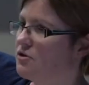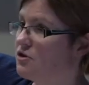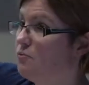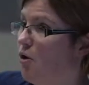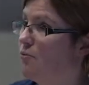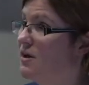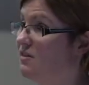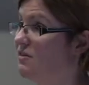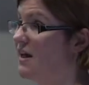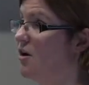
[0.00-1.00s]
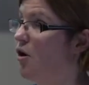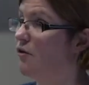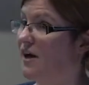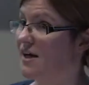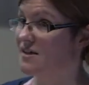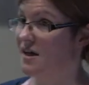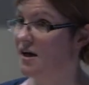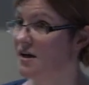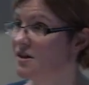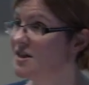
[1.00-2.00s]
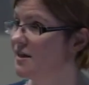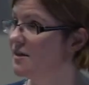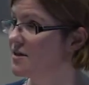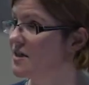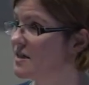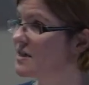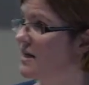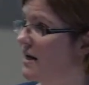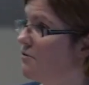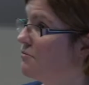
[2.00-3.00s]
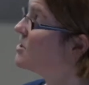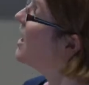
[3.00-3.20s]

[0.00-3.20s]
to what we think of as Delius's sound,